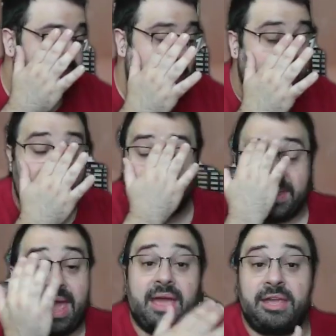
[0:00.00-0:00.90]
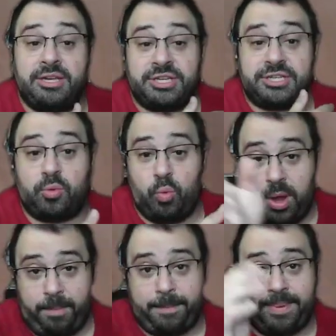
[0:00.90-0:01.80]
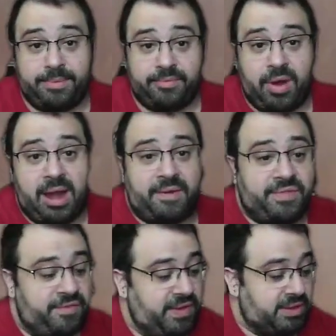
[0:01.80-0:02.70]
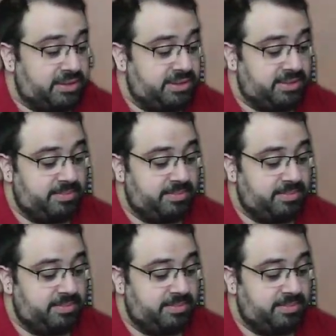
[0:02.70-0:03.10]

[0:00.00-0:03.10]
Yeah, you can just whip right off the field.